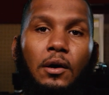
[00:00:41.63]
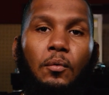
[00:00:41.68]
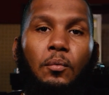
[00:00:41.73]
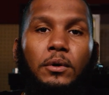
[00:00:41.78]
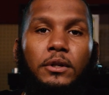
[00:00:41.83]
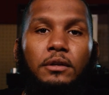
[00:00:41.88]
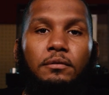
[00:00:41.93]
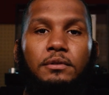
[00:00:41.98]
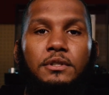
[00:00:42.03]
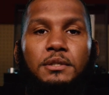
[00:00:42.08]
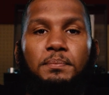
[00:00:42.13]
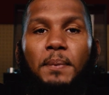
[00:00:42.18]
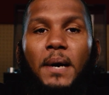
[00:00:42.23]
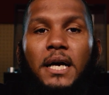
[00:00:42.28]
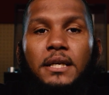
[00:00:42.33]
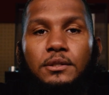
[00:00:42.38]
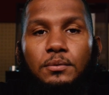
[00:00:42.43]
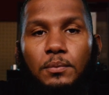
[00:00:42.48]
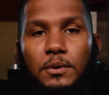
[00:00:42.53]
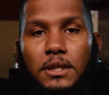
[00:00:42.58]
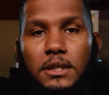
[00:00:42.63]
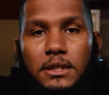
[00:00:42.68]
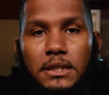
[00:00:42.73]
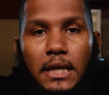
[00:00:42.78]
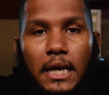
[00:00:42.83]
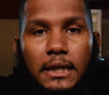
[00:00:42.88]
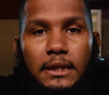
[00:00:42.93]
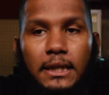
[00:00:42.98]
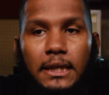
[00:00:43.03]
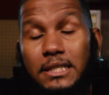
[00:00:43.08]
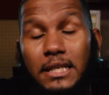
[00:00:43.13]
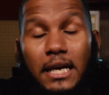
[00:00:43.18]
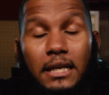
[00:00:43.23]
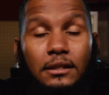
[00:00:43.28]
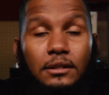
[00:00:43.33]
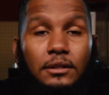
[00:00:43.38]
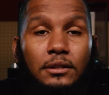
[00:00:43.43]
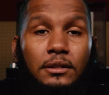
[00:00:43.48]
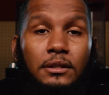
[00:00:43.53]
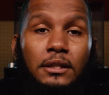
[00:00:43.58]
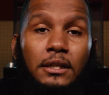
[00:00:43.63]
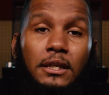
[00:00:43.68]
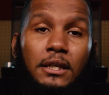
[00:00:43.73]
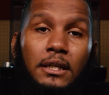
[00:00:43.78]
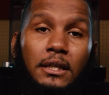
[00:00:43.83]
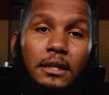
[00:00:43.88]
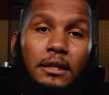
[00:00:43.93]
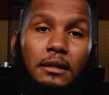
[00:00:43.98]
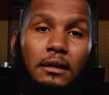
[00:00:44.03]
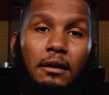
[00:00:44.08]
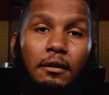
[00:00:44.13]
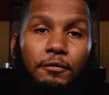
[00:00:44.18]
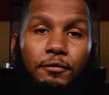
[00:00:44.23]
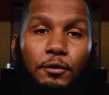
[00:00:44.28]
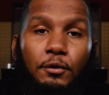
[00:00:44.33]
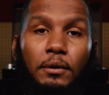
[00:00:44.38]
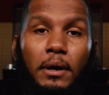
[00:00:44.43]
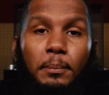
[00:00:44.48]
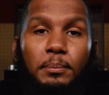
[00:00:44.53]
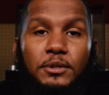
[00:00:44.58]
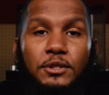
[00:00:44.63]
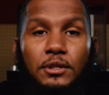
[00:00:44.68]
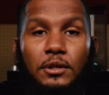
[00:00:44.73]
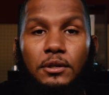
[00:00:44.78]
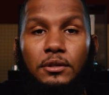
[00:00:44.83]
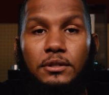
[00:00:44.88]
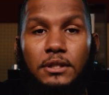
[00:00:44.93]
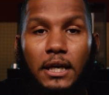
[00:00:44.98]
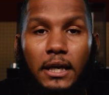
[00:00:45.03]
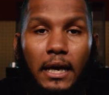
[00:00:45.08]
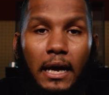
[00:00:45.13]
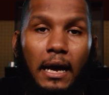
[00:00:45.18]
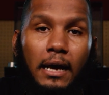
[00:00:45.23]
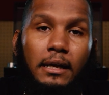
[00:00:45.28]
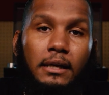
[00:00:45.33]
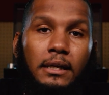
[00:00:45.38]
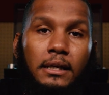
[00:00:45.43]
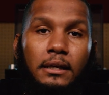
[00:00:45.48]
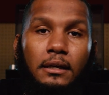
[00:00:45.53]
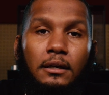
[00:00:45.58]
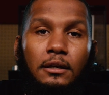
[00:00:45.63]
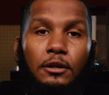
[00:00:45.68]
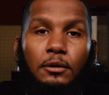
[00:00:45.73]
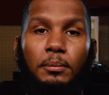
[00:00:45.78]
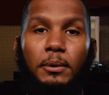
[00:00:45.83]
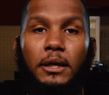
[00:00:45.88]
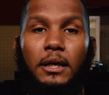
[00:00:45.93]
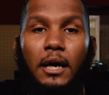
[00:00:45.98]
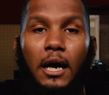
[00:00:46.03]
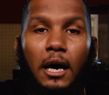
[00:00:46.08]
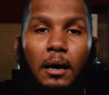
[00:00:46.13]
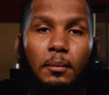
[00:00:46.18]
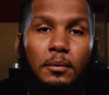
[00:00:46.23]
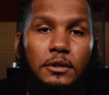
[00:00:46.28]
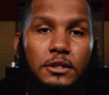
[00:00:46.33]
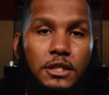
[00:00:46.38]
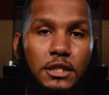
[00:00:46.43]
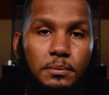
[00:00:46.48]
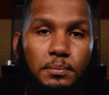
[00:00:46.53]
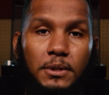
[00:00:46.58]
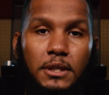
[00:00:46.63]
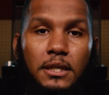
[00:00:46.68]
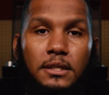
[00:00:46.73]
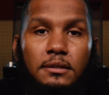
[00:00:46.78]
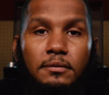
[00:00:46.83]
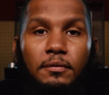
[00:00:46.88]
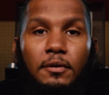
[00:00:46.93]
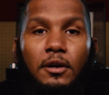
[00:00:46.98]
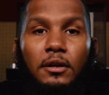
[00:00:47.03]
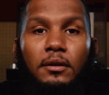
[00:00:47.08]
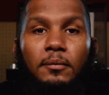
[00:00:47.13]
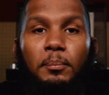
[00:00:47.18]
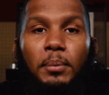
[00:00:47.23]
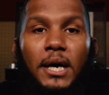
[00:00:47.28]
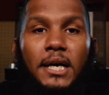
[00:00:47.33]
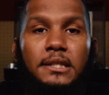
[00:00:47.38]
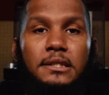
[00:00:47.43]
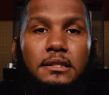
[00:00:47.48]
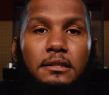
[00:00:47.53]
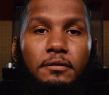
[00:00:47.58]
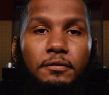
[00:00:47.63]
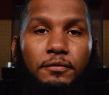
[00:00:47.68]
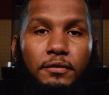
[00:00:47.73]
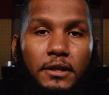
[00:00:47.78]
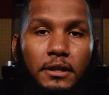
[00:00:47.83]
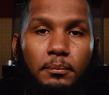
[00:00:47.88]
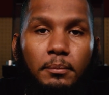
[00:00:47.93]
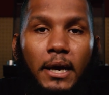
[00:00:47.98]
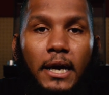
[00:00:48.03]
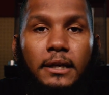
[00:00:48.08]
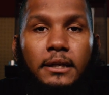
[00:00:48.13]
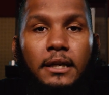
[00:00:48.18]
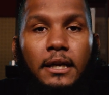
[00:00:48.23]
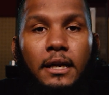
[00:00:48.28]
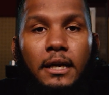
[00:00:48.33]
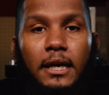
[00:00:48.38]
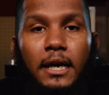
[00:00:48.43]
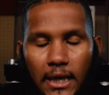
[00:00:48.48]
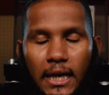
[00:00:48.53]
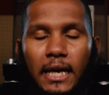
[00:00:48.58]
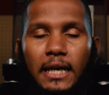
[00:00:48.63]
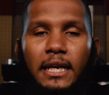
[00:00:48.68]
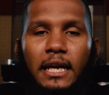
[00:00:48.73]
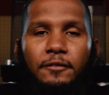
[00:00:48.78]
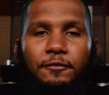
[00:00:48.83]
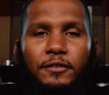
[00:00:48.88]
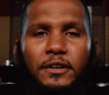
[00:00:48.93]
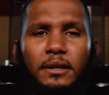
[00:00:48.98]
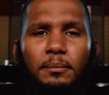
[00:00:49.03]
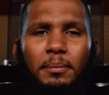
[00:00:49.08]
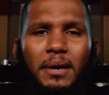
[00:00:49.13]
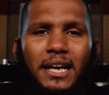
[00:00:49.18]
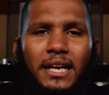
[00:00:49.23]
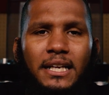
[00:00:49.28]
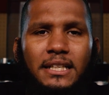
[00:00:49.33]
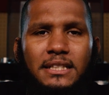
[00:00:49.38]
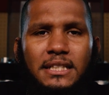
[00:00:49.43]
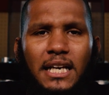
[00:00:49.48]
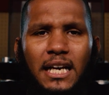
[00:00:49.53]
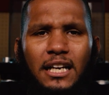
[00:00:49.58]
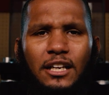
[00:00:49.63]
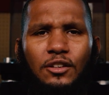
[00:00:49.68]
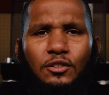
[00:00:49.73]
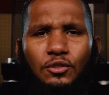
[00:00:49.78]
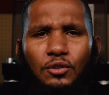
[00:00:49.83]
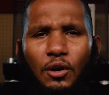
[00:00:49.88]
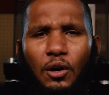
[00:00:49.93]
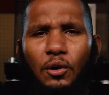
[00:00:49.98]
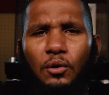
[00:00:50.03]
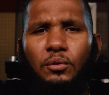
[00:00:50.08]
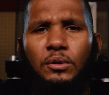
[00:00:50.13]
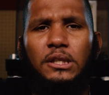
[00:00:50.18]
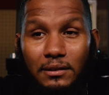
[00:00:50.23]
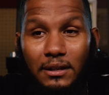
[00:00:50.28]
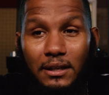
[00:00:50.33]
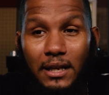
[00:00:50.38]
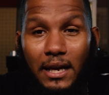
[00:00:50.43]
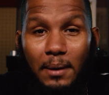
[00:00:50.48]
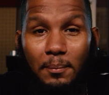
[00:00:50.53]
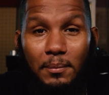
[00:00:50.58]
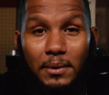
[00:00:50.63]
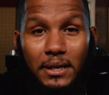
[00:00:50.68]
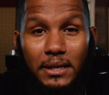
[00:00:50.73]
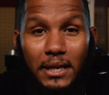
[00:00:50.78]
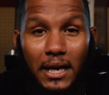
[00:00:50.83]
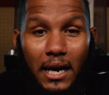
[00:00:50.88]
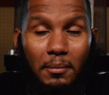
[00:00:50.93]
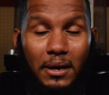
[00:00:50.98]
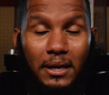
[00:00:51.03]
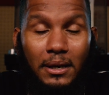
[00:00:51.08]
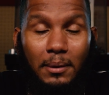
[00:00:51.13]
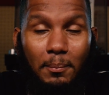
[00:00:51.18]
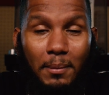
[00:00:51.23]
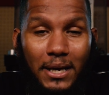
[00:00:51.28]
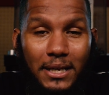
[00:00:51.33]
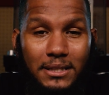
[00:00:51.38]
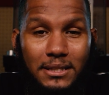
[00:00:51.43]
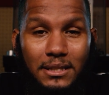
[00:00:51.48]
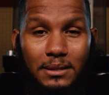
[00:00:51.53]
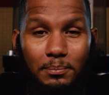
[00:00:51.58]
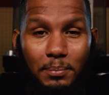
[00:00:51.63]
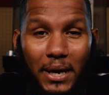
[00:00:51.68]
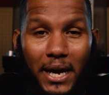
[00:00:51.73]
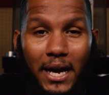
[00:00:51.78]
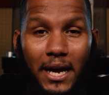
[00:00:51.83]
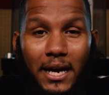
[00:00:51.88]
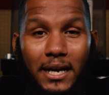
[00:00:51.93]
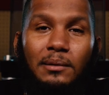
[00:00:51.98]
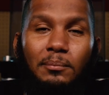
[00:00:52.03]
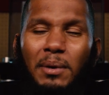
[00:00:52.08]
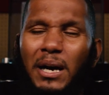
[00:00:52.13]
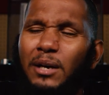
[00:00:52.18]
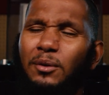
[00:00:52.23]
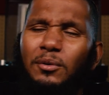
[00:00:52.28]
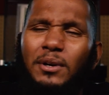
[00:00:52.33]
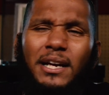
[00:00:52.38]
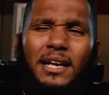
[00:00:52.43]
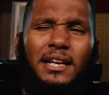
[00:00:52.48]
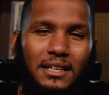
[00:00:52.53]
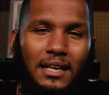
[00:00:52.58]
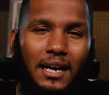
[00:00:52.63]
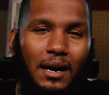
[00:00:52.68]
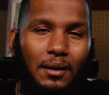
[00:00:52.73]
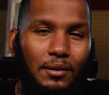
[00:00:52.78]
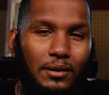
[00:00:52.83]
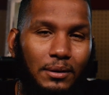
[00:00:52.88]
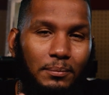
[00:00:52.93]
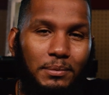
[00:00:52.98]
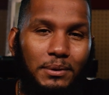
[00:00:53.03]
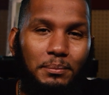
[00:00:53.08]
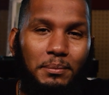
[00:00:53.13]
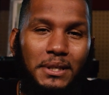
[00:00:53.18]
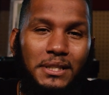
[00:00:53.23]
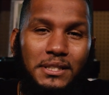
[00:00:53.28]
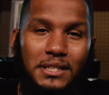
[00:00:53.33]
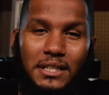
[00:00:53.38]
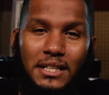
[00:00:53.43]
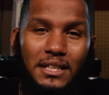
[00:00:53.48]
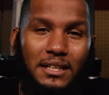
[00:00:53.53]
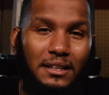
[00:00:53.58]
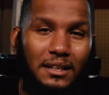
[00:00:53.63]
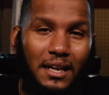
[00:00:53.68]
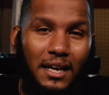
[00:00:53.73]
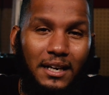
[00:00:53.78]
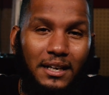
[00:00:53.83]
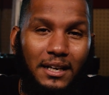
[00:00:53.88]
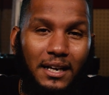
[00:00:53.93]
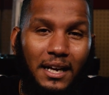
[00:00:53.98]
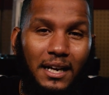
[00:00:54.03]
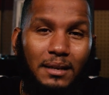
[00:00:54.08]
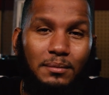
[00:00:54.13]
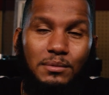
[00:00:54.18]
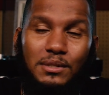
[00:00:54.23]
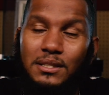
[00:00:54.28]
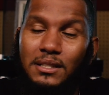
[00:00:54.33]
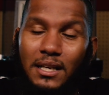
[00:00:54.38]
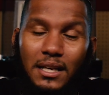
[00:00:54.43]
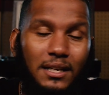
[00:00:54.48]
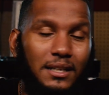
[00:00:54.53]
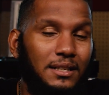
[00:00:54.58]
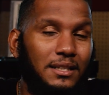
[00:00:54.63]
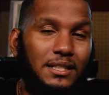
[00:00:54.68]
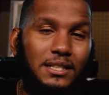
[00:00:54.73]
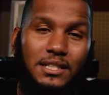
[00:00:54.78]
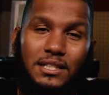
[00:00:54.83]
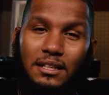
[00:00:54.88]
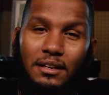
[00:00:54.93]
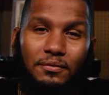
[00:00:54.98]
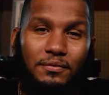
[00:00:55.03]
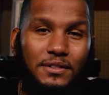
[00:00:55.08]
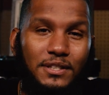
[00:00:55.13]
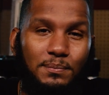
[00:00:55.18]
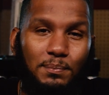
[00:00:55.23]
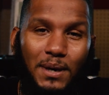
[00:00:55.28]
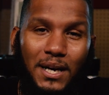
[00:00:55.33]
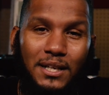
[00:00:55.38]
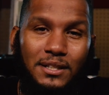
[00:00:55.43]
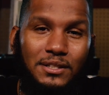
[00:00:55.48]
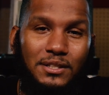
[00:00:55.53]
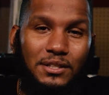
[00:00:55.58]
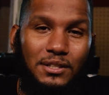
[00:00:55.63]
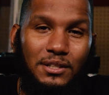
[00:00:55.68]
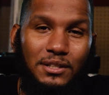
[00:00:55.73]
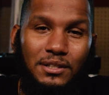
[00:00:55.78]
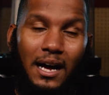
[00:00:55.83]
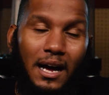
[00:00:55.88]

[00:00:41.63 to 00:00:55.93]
what the response was, and I think after a few episodes, I got a little bit calmer just because of all the positive feedback that I got. And that feedback has kind of grown and led me down an amazing path. By the way, I'm gonna be mentioning a lot of names. None of this stuff is sponsored.